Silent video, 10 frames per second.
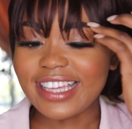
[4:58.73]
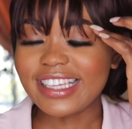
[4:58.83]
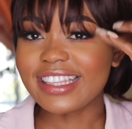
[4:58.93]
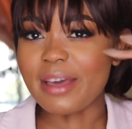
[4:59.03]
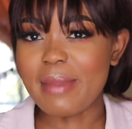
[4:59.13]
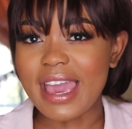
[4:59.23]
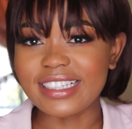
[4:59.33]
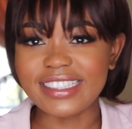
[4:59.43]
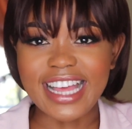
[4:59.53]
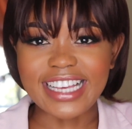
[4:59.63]
think the
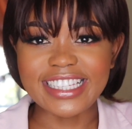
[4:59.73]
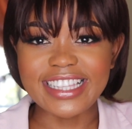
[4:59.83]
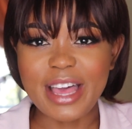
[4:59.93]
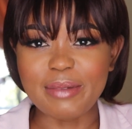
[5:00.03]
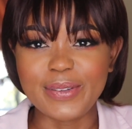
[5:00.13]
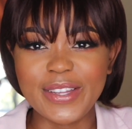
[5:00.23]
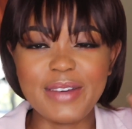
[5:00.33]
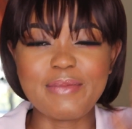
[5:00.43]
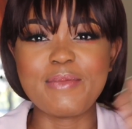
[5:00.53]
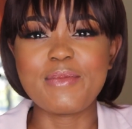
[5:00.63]
bangs like slap
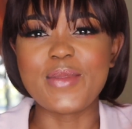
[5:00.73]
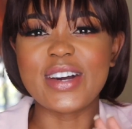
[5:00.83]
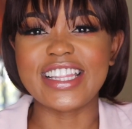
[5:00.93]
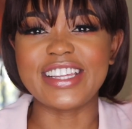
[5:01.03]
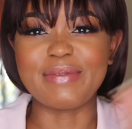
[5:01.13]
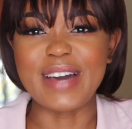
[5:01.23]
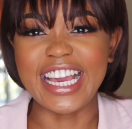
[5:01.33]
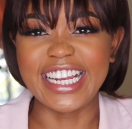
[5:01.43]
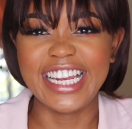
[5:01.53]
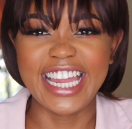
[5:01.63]
more than
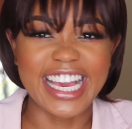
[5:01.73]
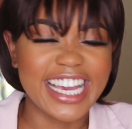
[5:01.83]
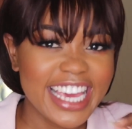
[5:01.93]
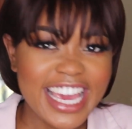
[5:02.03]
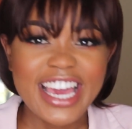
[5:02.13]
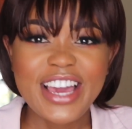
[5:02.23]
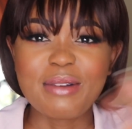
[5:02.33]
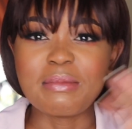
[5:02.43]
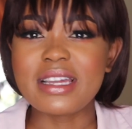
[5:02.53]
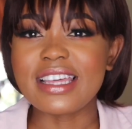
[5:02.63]
mine, like
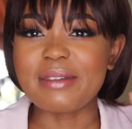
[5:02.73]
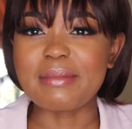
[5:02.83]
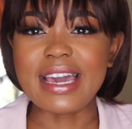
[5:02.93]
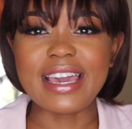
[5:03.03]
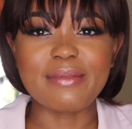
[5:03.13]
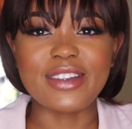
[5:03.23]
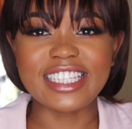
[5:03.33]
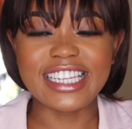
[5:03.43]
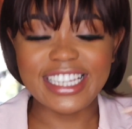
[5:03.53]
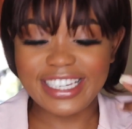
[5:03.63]
more than my
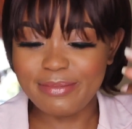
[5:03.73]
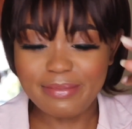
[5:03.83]
Brazilian